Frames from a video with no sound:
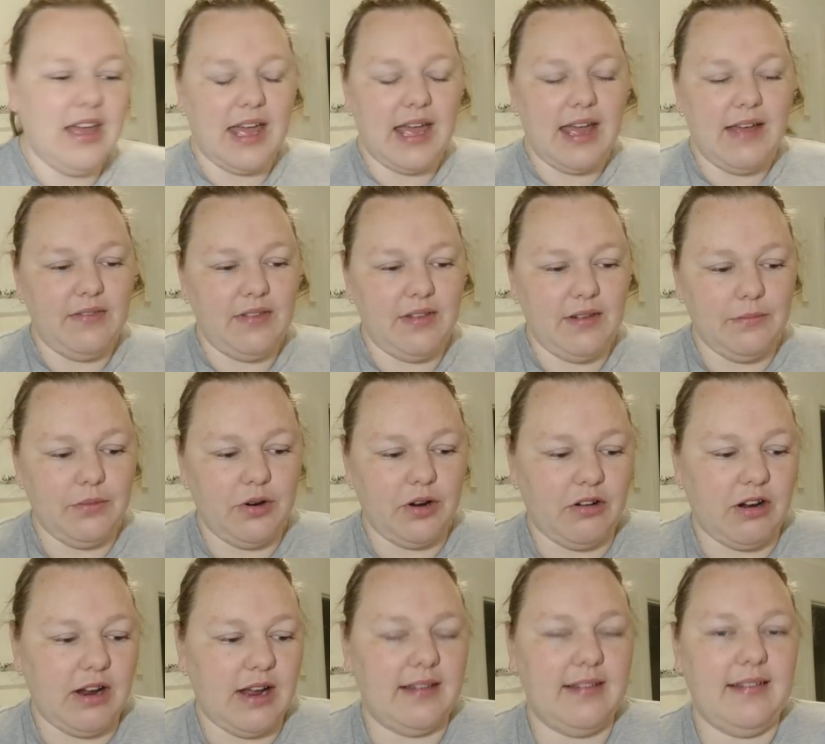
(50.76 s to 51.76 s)
I have some
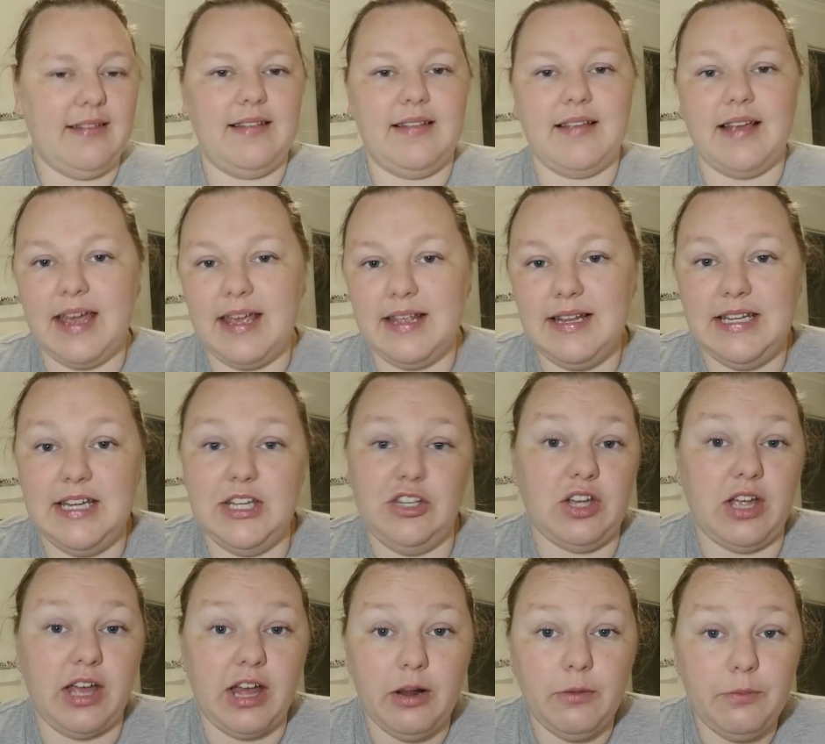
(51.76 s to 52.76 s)
progress. I need
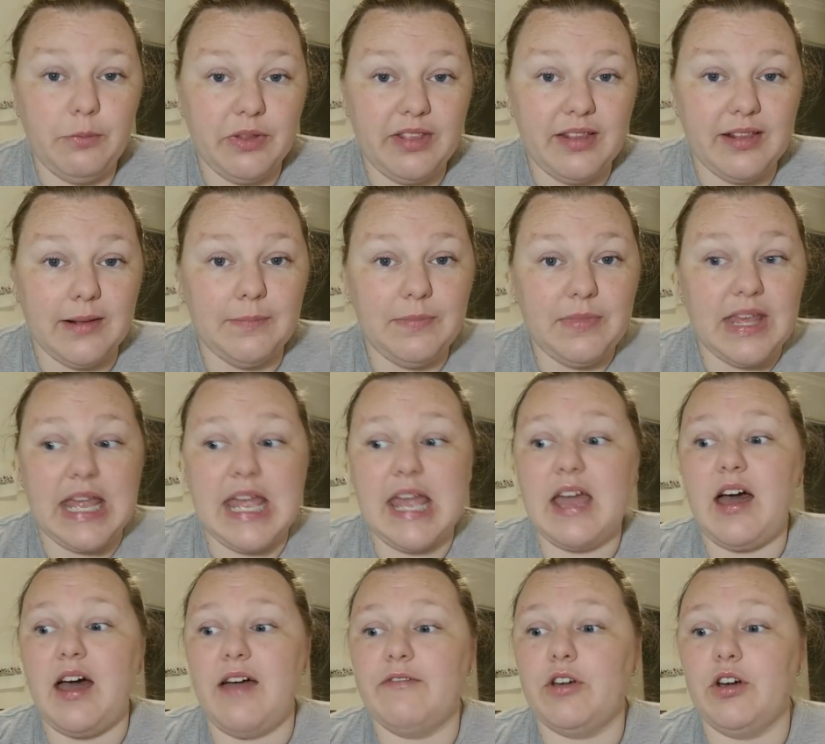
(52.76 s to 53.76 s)
your help with
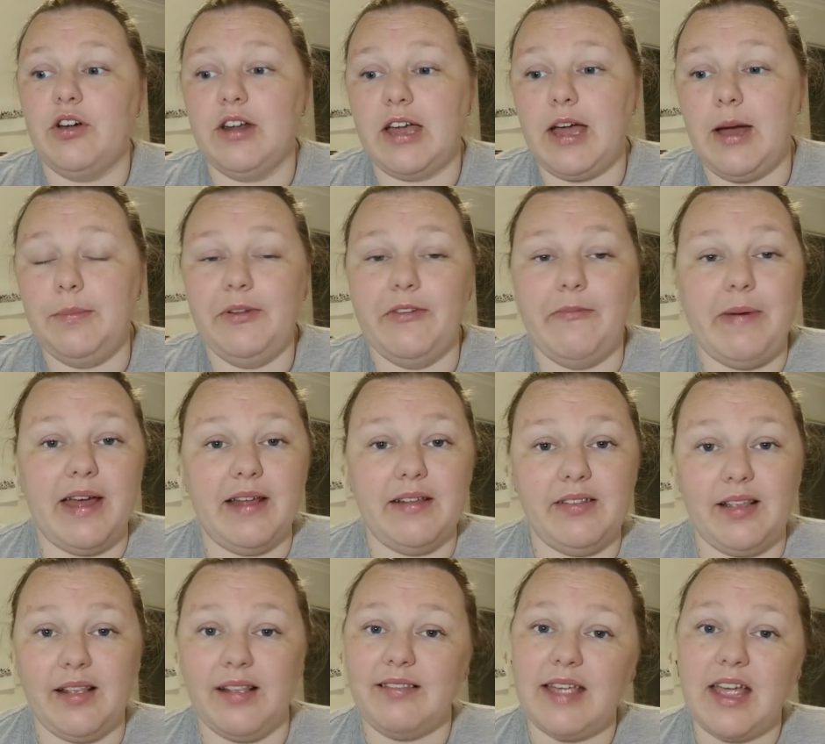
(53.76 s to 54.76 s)
something. I've got a couple of
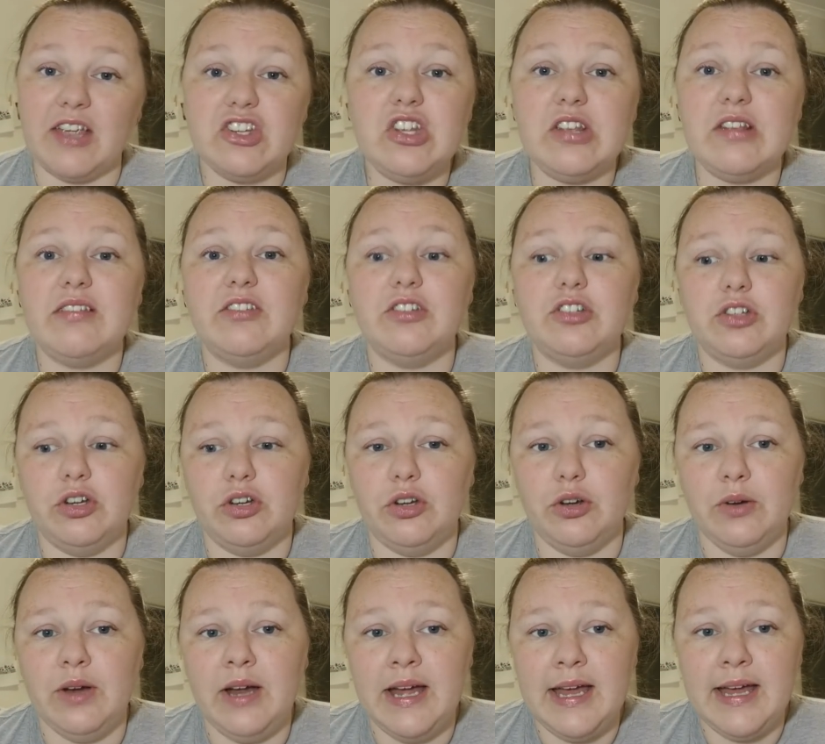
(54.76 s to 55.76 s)
pasta stashes to
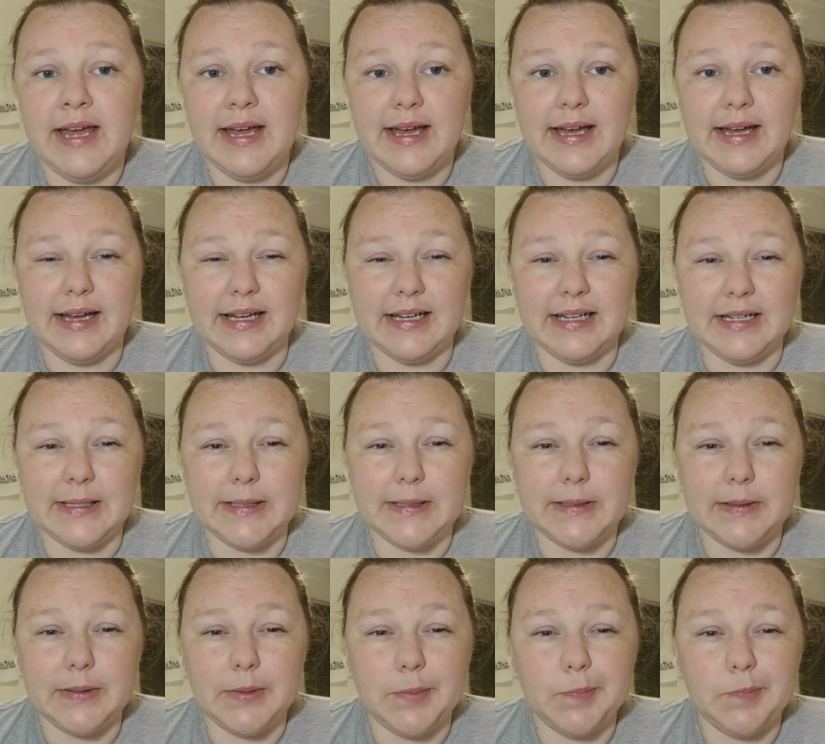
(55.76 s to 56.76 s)
do.
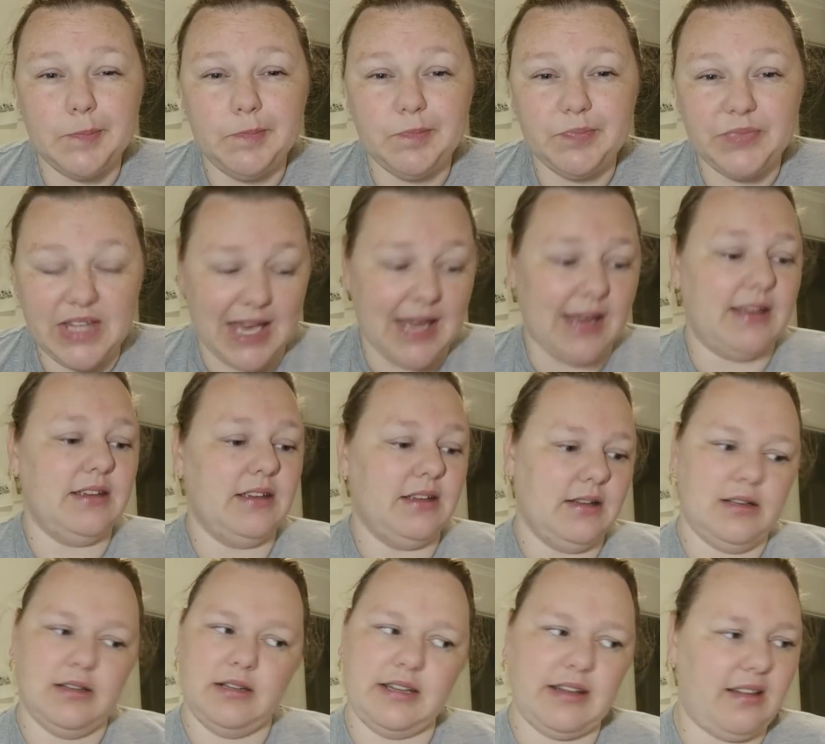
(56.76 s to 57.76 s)
Um, yeah,
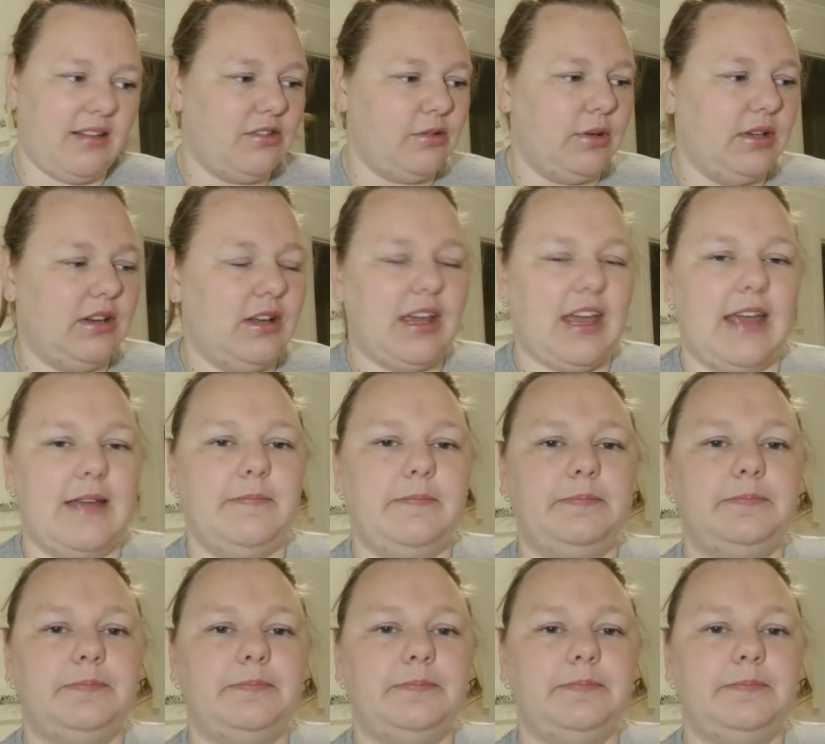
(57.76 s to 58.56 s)
let's do it. Okay.